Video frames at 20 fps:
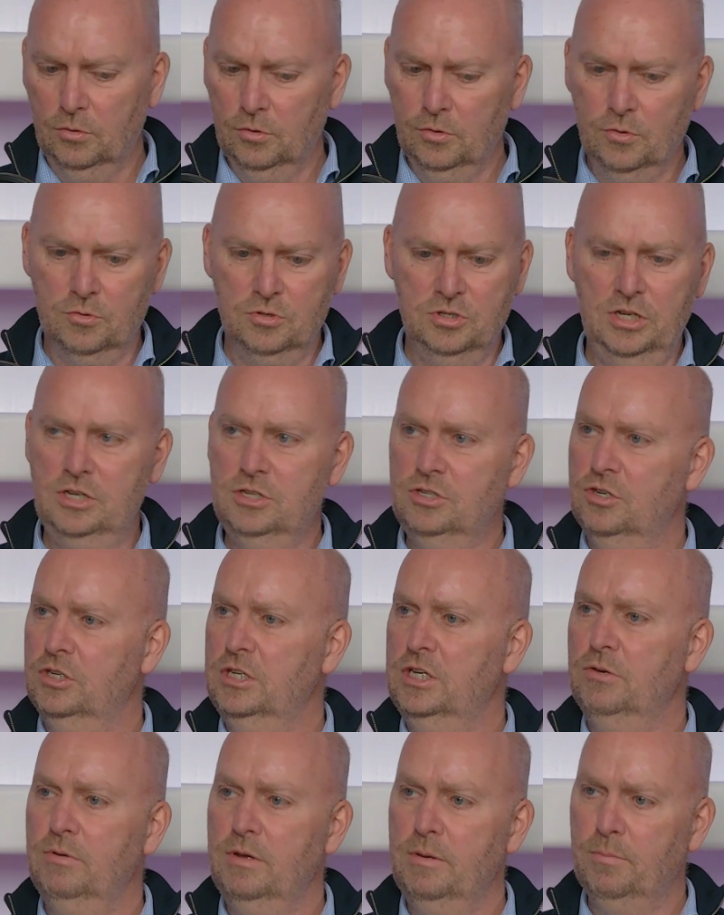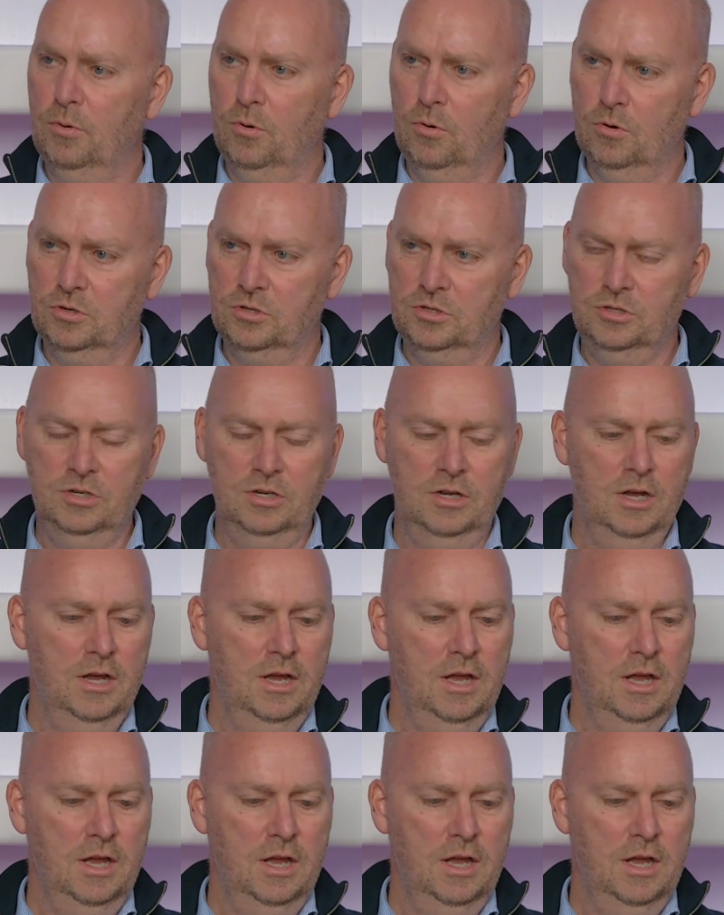all your CSRD reports,